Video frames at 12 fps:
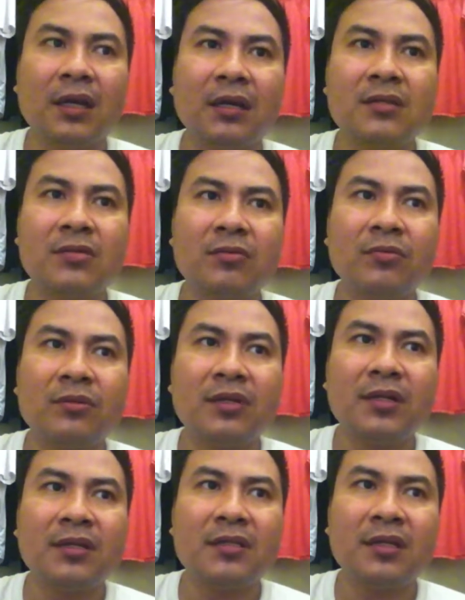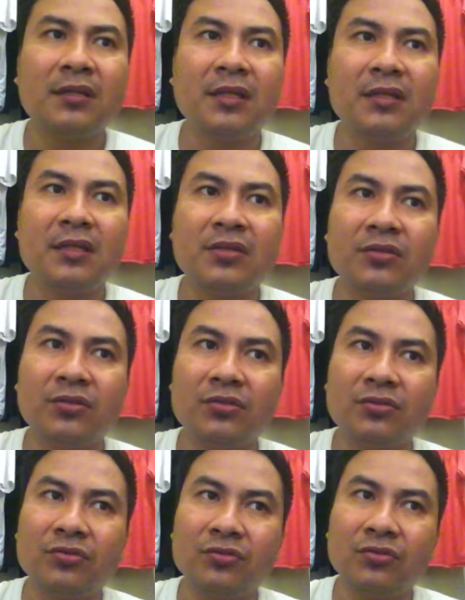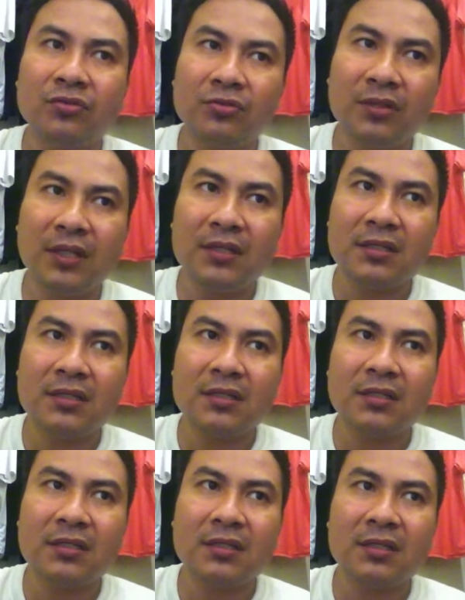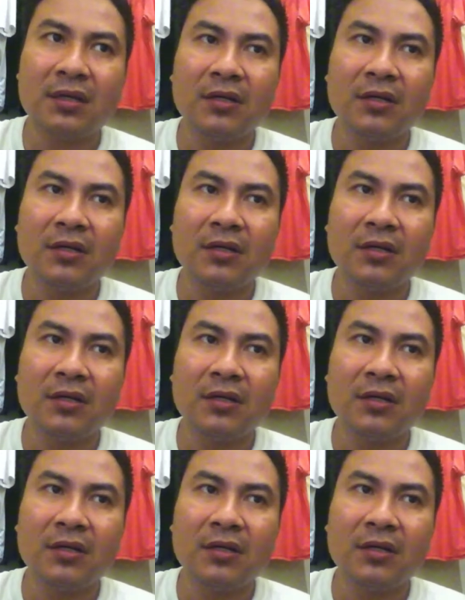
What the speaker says: and so there is the decision to do this,